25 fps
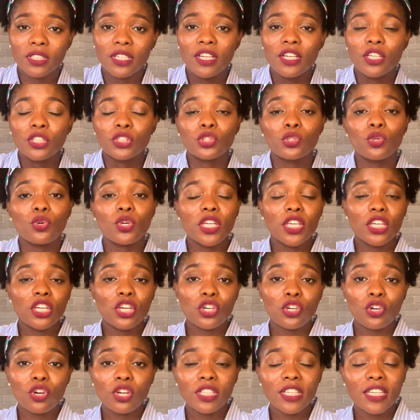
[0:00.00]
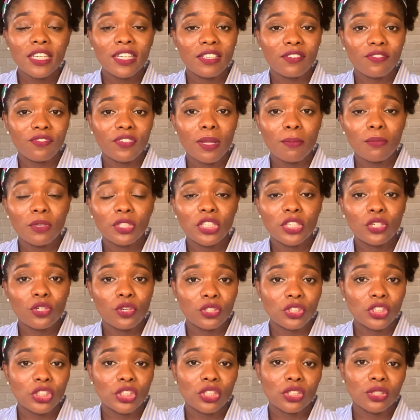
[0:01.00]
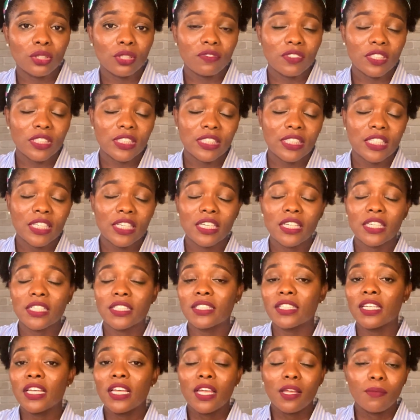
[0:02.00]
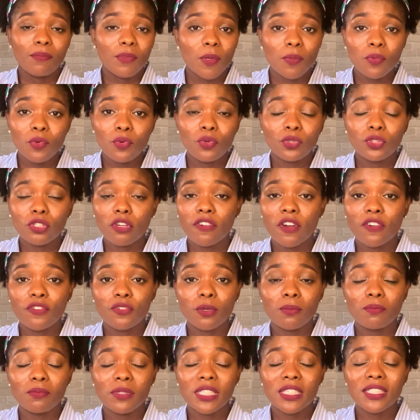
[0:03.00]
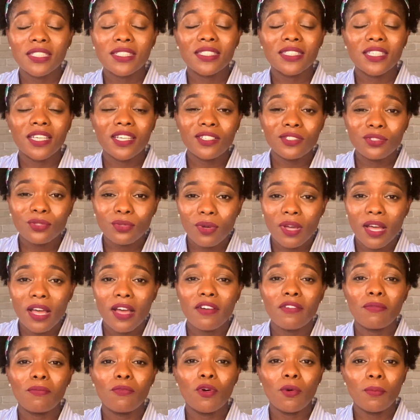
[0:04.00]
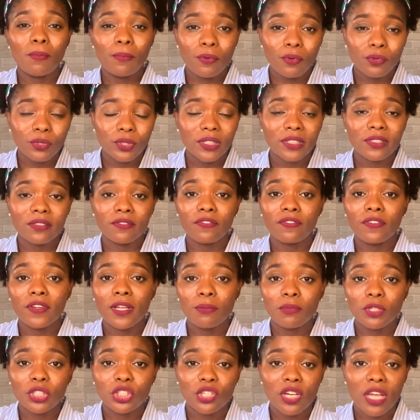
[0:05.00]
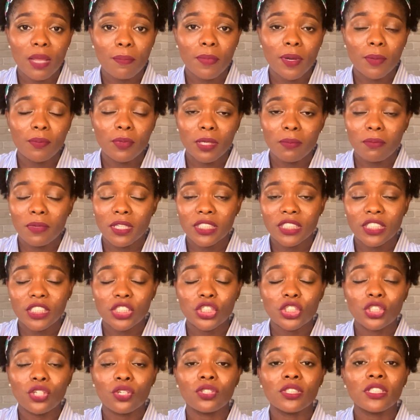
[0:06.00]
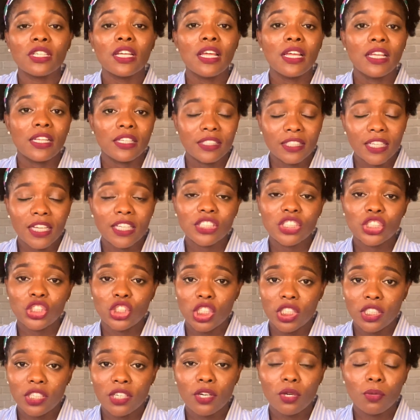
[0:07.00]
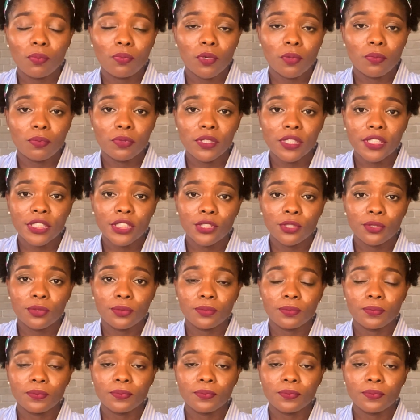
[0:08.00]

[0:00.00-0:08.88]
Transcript: So in chronic inflammatory conditions of the skin, people who suffer from this tend to have more post-inflammatory hyperpigmentation than the general population.